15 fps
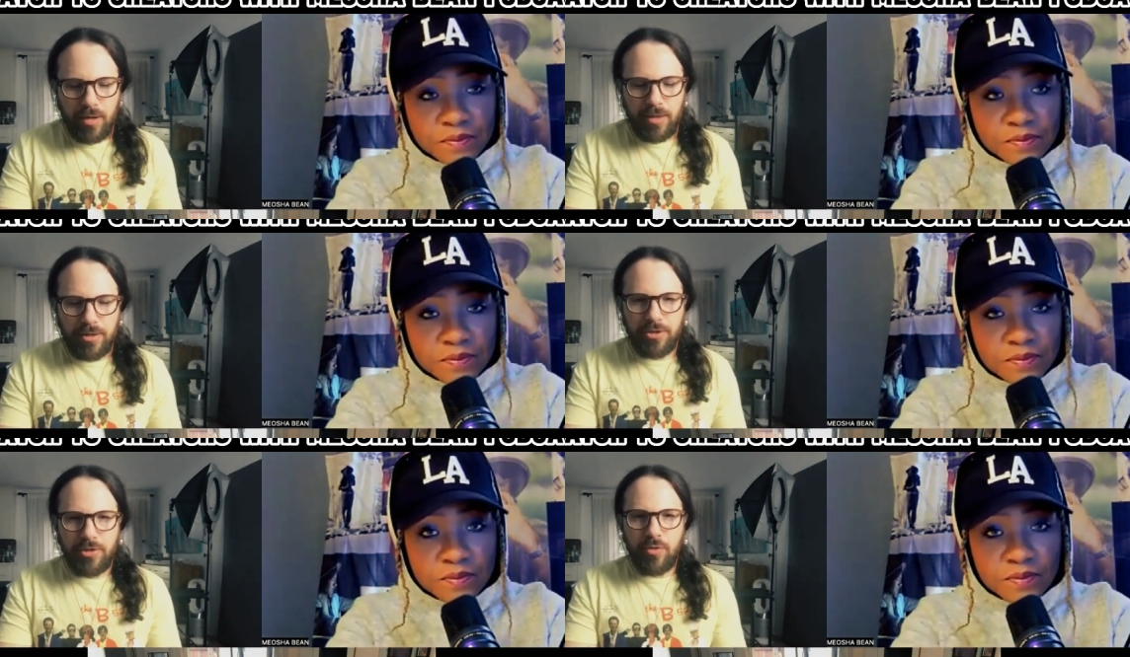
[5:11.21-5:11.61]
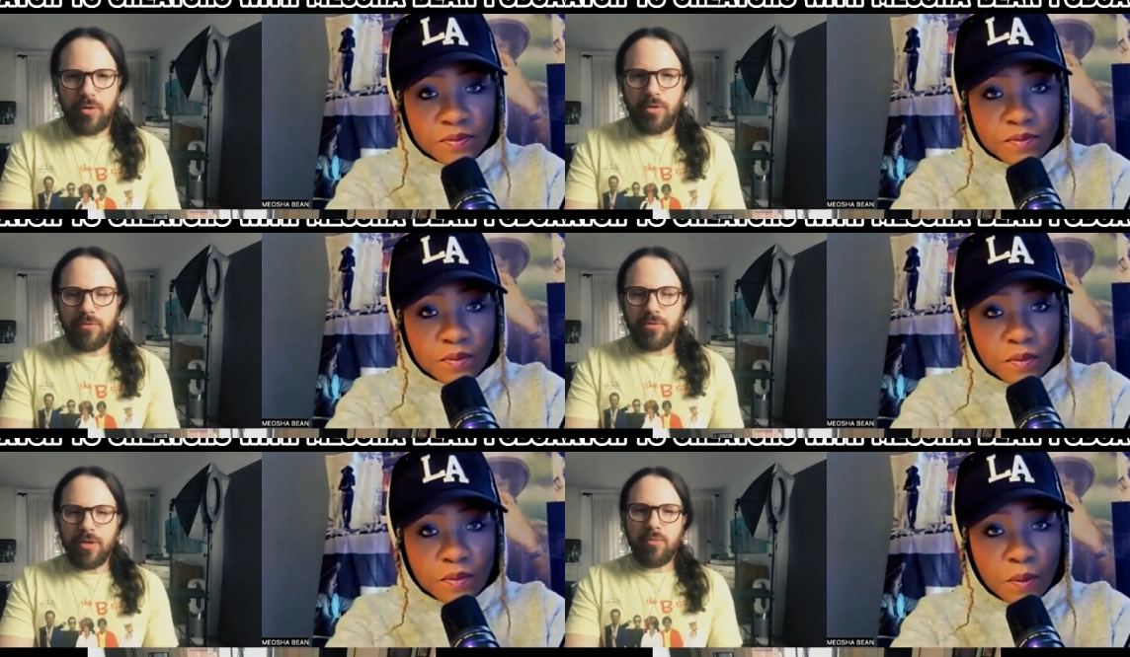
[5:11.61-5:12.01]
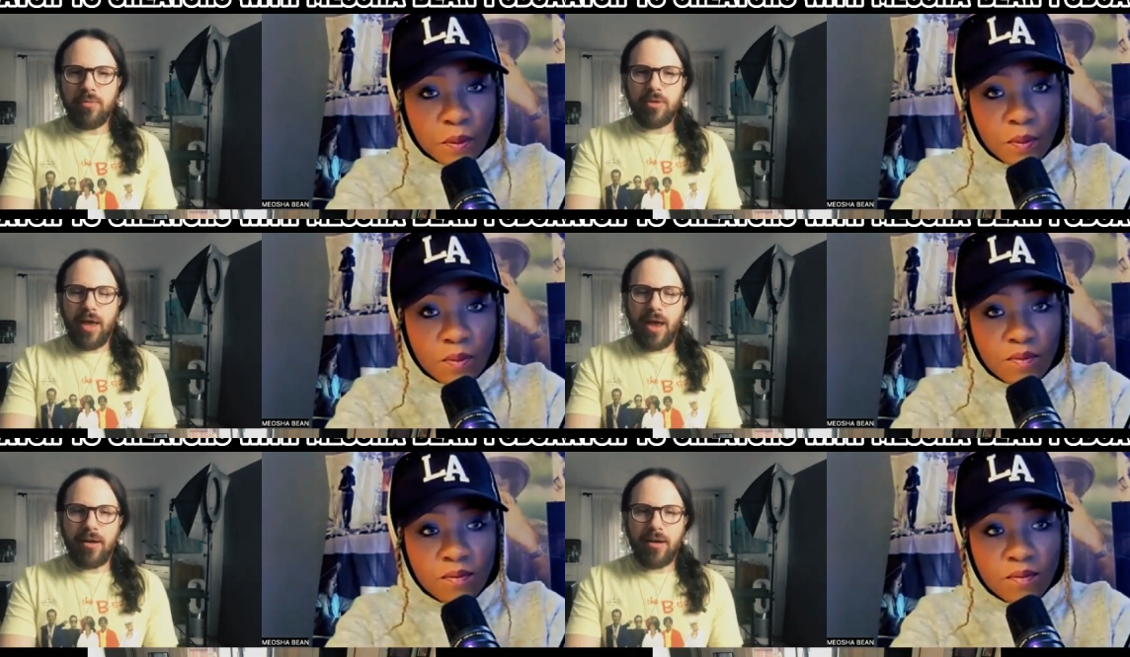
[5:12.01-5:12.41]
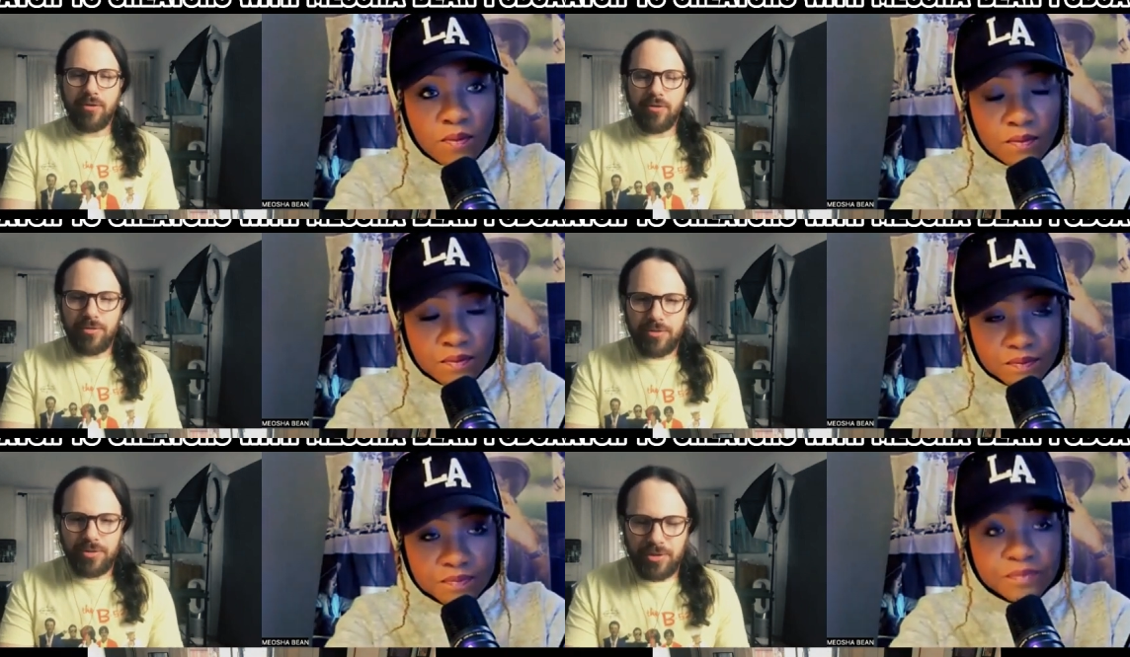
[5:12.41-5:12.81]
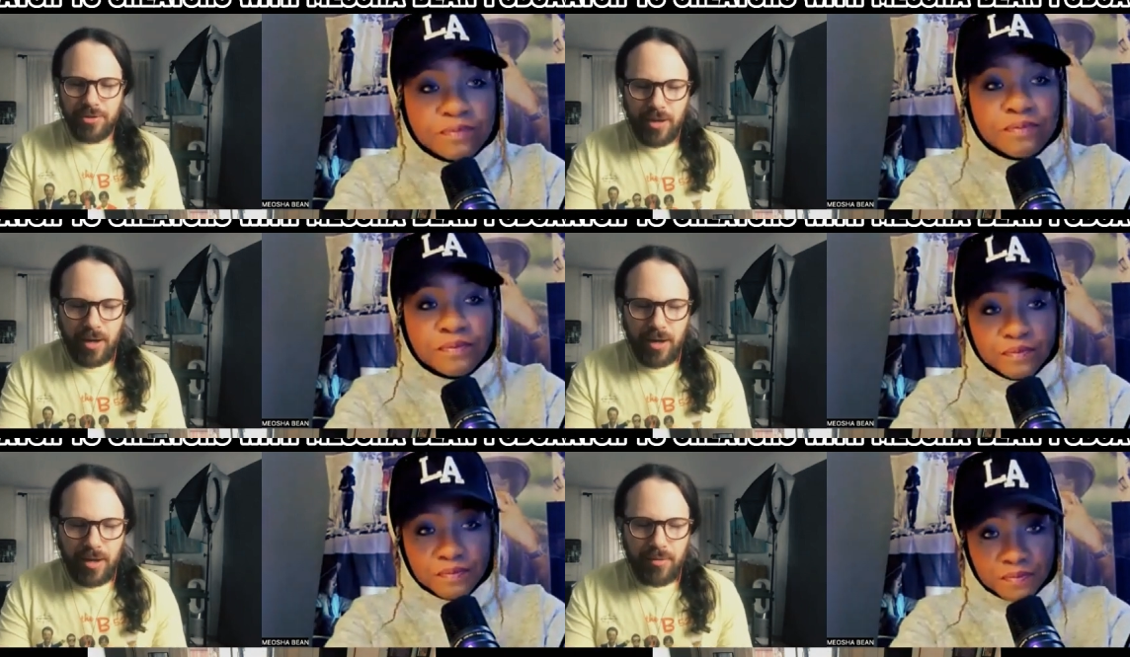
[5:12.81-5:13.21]
Speaker 1: intuitively with
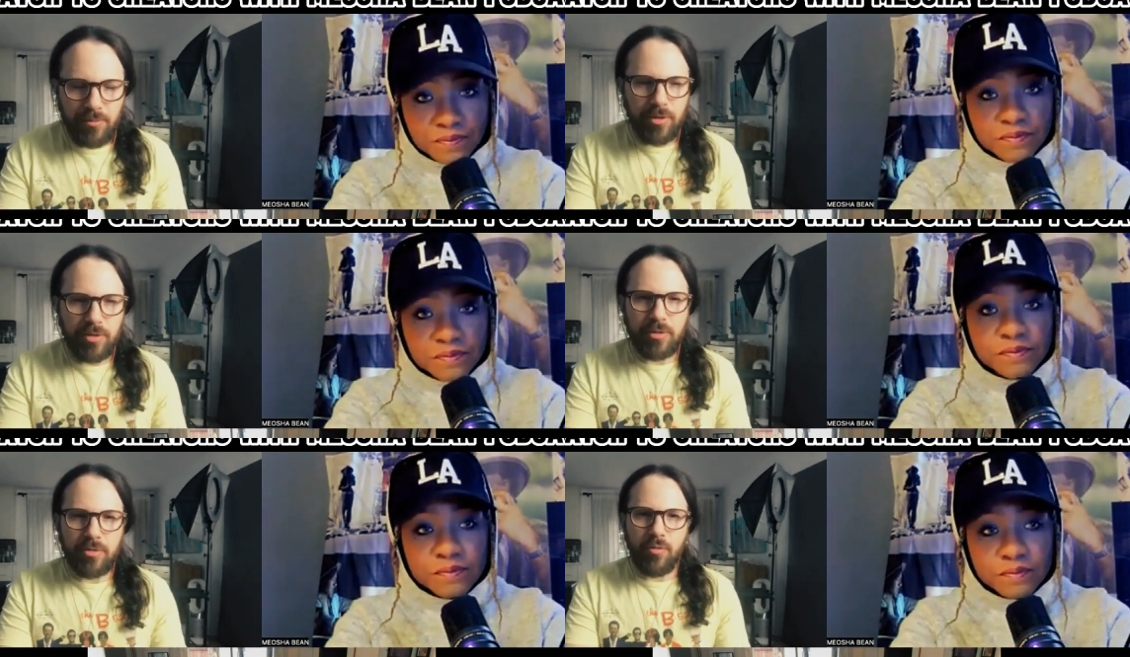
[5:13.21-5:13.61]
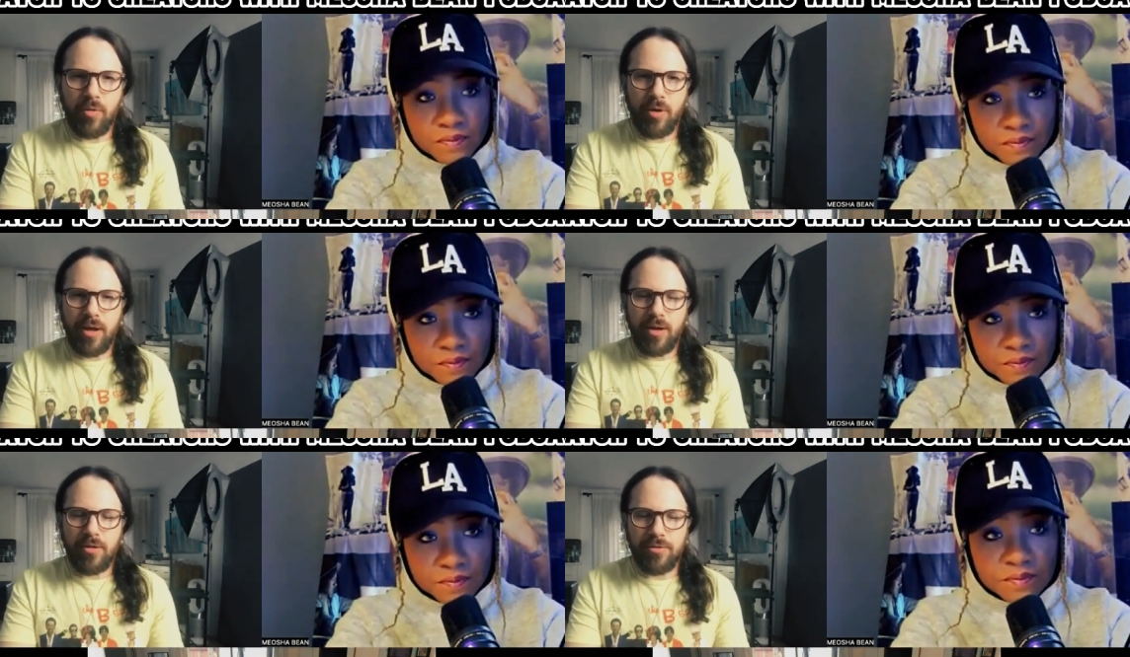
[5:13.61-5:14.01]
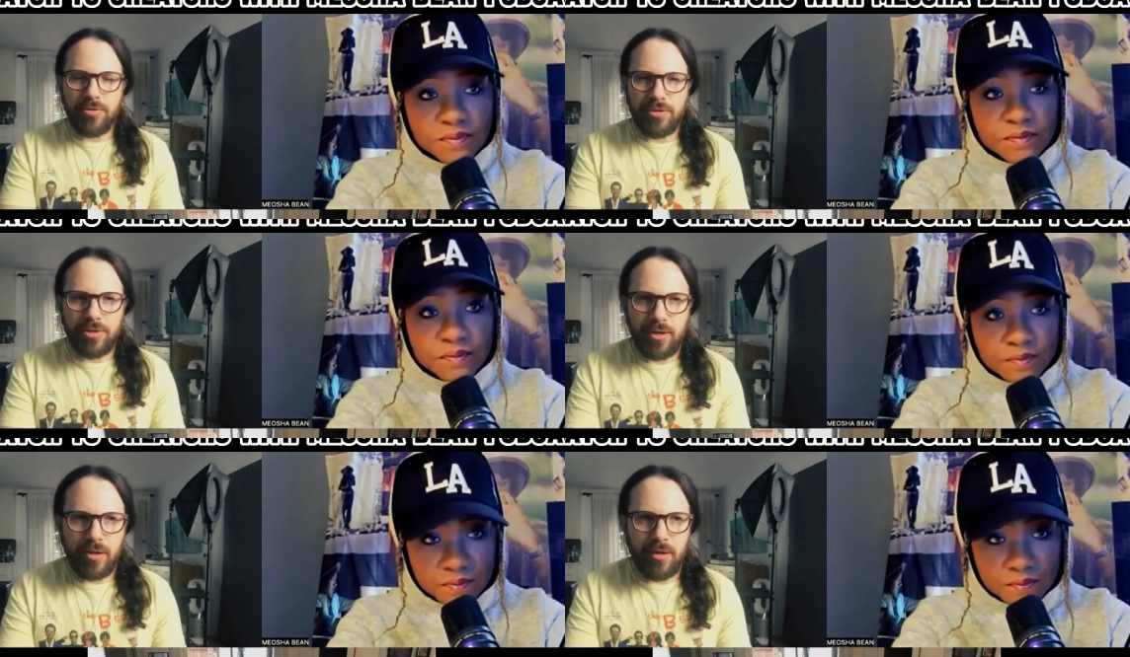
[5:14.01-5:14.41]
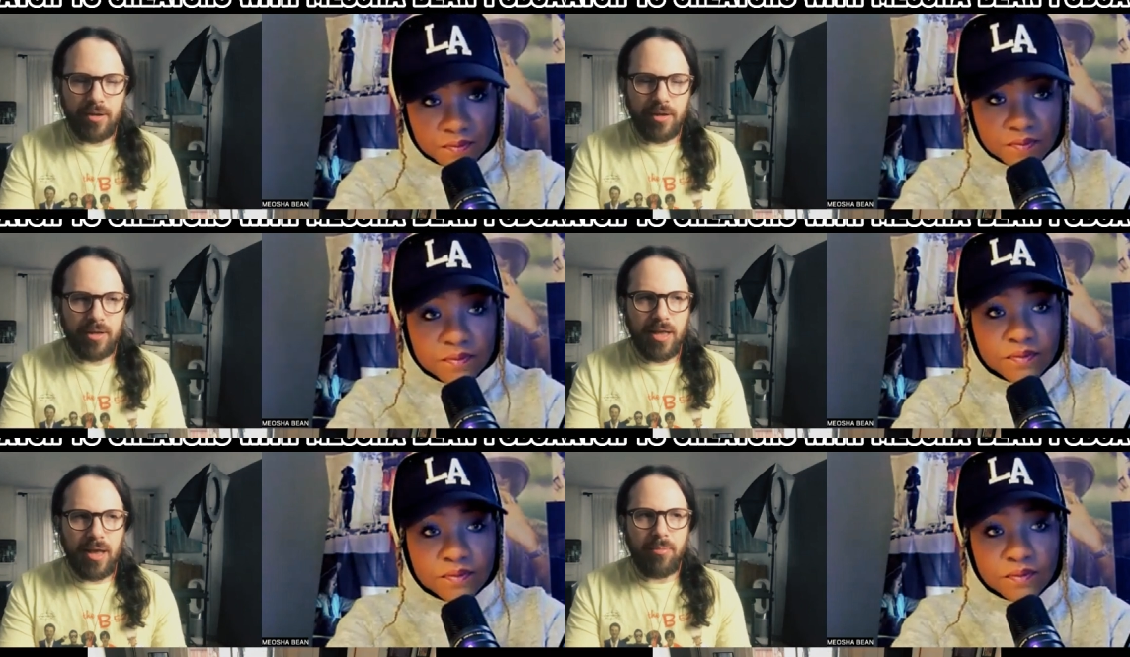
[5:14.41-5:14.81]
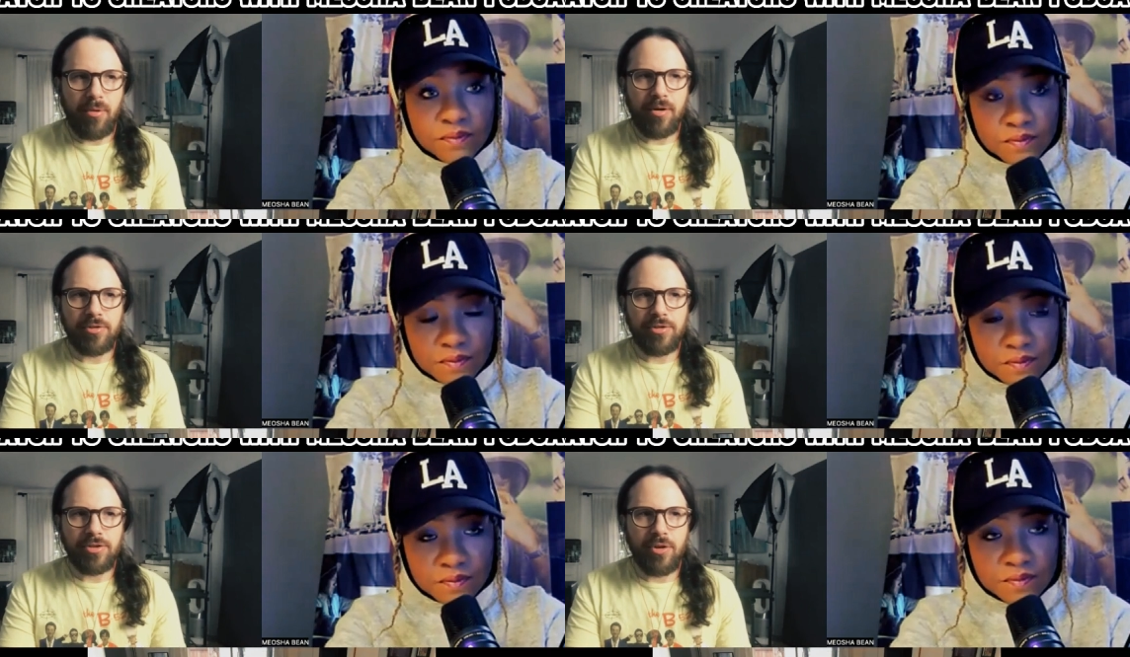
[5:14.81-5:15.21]
actors and with creators and, and collaborators.